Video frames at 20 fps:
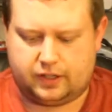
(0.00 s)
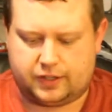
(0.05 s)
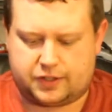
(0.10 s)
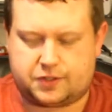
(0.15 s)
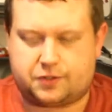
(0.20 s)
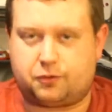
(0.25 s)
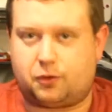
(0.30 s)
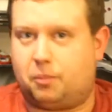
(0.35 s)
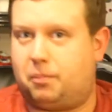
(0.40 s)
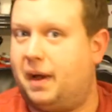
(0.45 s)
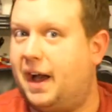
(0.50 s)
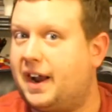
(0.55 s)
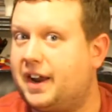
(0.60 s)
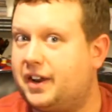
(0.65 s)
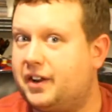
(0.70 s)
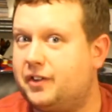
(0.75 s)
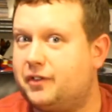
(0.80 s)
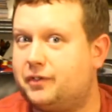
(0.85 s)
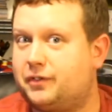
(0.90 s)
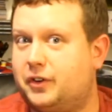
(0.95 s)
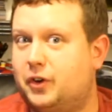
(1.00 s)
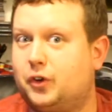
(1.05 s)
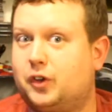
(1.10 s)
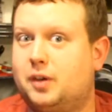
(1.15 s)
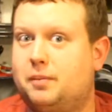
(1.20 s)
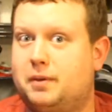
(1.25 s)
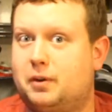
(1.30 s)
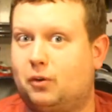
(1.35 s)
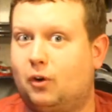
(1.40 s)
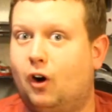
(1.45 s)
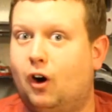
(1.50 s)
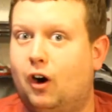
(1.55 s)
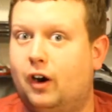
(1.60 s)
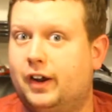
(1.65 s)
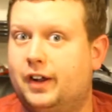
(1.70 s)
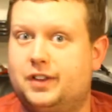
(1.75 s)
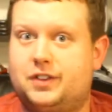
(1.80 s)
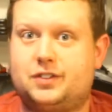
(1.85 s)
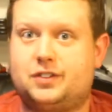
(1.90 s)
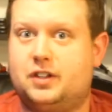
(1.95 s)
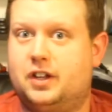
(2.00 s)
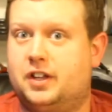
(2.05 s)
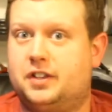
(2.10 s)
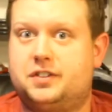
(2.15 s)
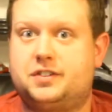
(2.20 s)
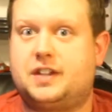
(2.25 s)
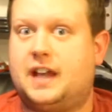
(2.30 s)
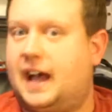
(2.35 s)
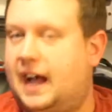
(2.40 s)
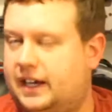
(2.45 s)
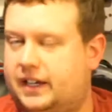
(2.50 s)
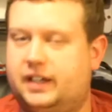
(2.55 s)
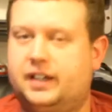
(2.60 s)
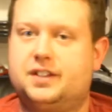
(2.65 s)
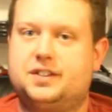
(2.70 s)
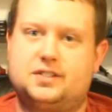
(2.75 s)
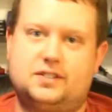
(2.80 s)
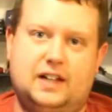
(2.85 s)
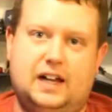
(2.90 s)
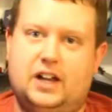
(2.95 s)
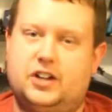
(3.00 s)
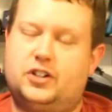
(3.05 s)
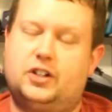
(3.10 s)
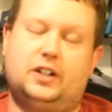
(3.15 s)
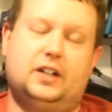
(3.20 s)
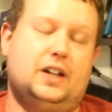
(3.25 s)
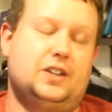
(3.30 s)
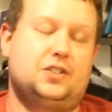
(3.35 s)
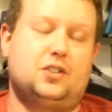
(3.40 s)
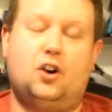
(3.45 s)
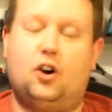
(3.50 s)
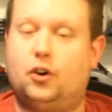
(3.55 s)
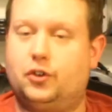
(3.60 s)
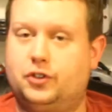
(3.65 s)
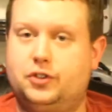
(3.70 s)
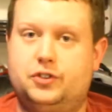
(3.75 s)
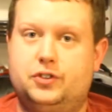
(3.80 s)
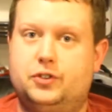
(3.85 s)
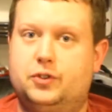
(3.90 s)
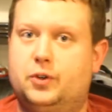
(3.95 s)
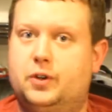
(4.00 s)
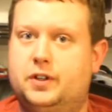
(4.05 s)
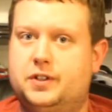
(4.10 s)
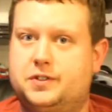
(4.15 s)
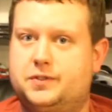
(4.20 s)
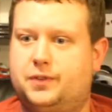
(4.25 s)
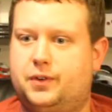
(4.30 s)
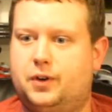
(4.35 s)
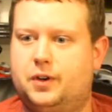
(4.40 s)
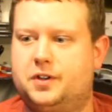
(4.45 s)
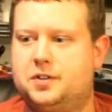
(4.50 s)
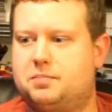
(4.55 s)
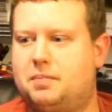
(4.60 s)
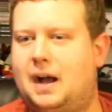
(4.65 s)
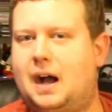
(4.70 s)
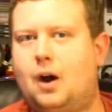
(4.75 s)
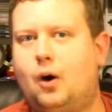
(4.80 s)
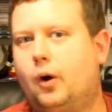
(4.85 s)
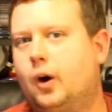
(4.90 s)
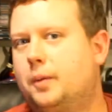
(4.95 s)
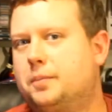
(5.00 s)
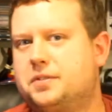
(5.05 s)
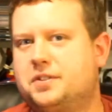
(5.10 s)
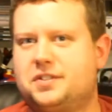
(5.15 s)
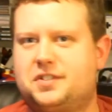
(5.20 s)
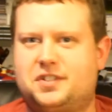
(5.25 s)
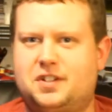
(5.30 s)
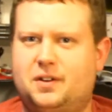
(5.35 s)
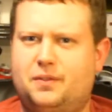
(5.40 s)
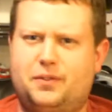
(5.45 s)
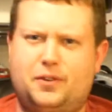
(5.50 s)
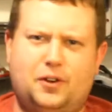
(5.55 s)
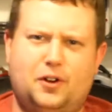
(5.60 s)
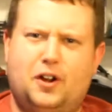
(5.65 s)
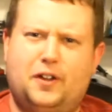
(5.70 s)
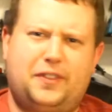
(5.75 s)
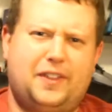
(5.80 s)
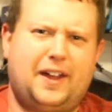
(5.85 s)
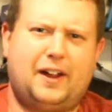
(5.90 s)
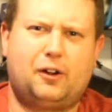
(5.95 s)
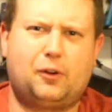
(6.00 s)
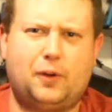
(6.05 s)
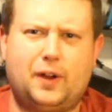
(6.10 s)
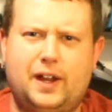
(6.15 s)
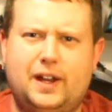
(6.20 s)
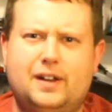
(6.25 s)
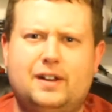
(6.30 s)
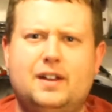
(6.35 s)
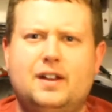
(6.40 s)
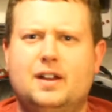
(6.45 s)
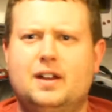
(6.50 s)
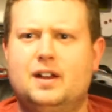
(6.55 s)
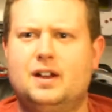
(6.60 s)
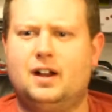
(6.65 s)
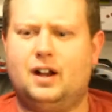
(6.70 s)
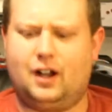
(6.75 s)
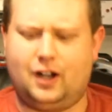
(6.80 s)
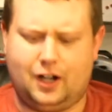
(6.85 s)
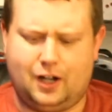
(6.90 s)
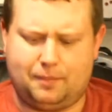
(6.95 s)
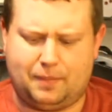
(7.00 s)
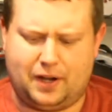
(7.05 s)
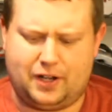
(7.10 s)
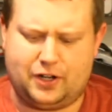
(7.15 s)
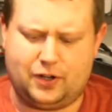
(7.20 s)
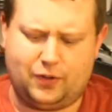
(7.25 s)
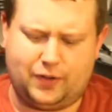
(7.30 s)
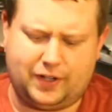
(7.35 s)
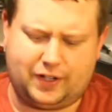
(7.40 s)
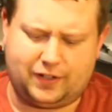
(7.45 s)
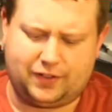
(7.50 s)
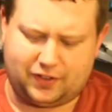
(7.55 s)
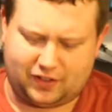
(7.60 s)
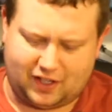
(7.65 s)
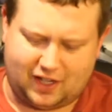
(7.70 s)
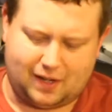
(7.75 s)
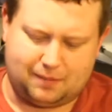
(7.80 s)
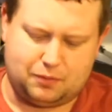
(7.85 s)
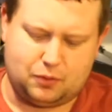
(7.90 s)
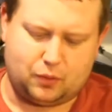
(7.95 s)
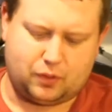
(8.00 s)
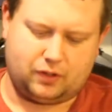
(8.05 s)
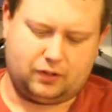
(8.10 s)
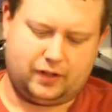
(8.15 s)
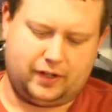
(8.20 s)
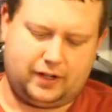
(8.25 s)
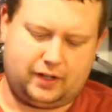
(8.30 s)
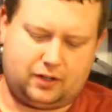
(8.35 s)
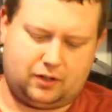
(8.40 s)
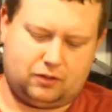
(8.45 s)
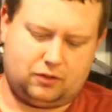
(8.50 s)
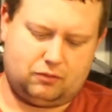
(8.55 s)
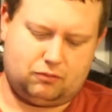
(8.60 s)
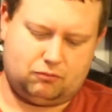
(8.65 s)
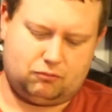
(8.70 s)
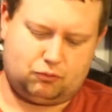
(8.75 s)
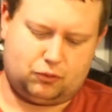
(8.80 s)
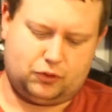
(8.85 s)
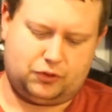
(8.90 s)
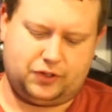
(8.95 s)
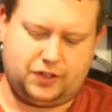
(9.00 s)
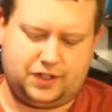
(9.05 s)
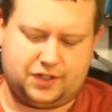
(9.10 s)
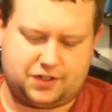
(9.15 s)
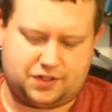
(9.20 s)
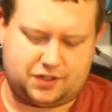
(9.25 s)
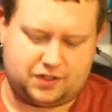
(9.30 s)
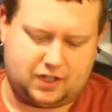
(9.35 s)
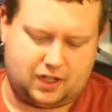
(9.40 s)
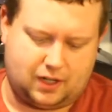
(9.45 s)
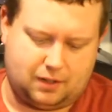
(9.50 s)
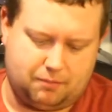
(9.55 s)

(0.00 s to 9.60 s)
It's repetitive, don't get me wrong. It's hacking and slashing, and that's all you do. As far as power-ups and stuff, they're not that great. I know, like, in the game you can, like, release